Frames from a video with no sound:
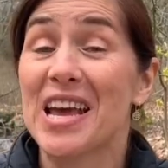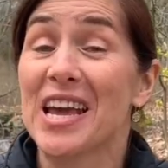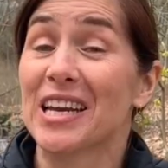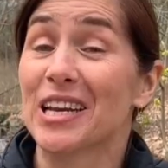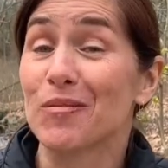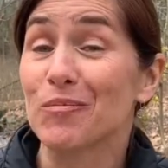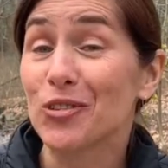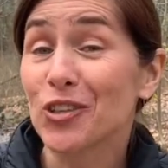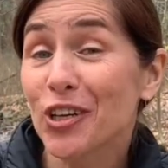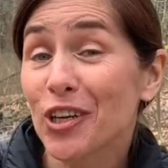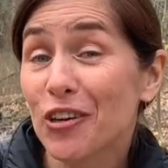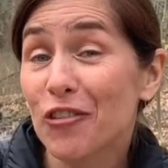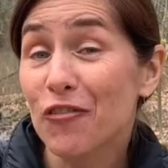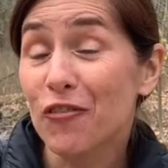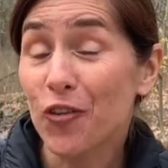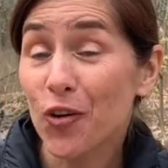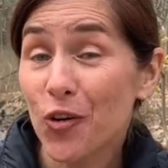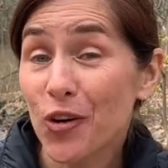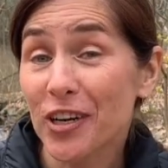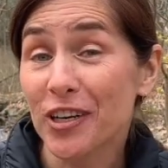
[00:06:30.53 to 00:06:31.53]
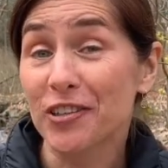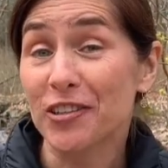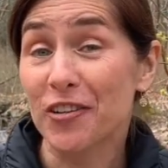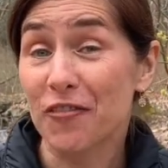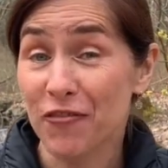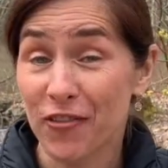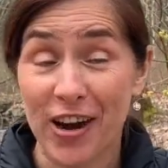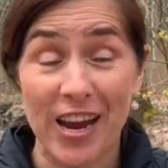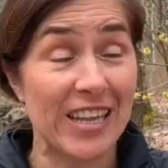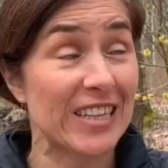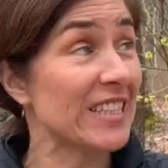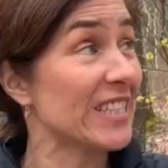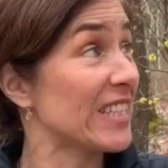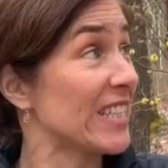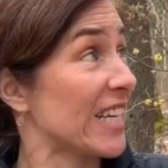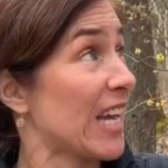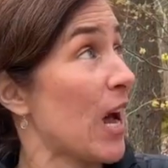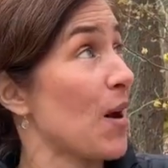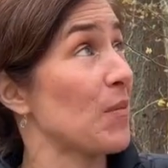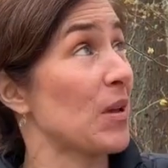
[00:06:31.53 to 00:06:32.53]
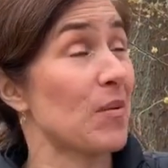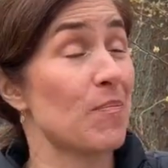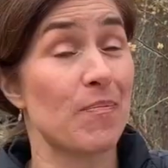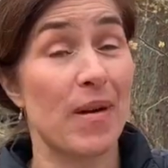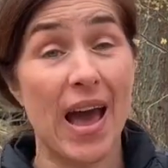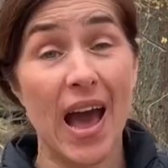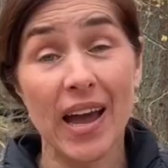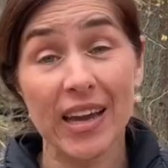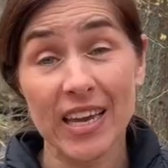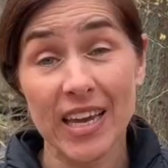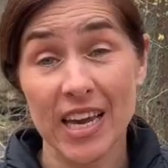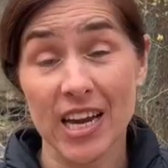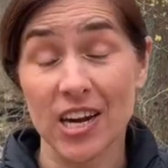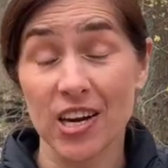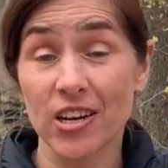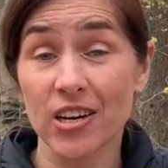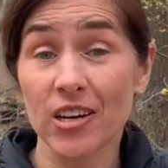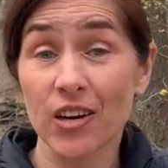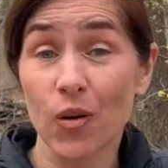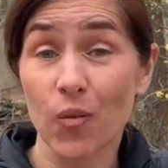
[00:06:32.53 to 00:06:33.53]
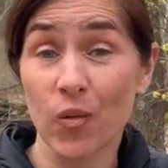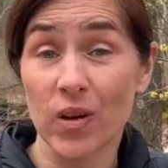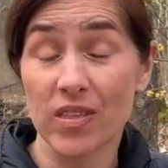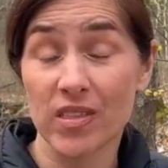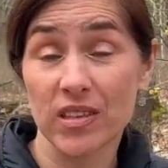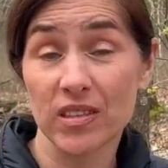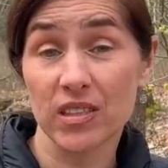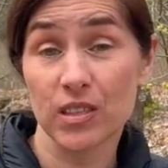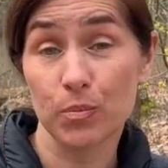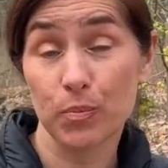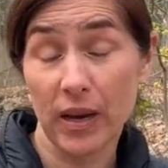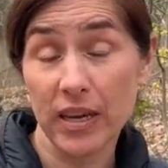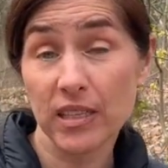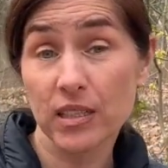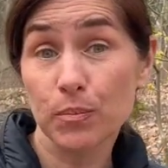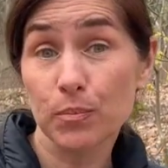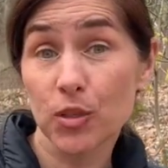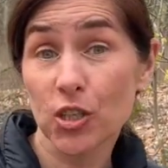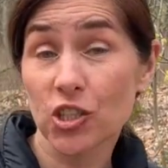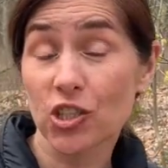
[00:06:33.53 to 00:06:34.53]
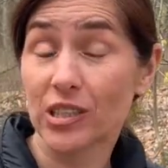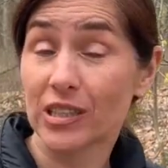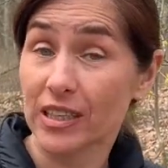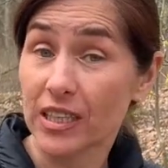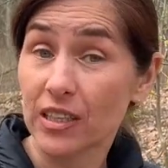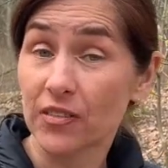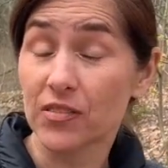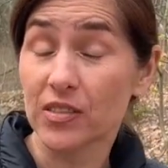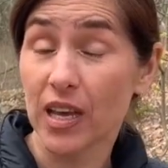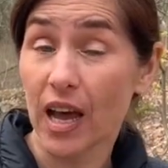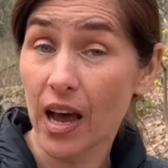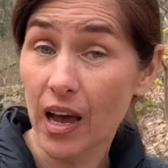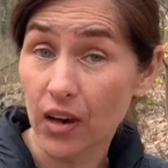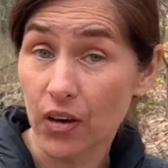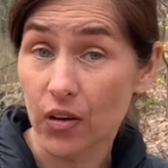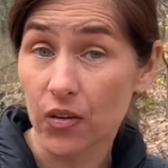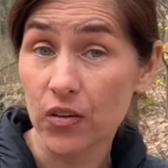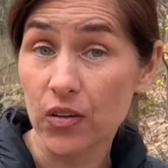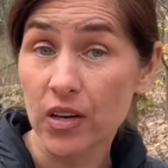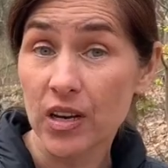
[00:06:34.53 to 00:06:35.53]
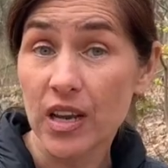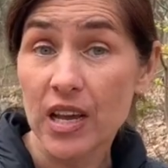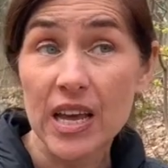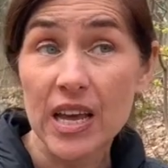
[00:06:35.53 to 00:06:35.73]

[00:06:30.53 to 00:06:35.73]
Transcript: And I'm looking forward, friends, to coming back here when this spice bush leaves out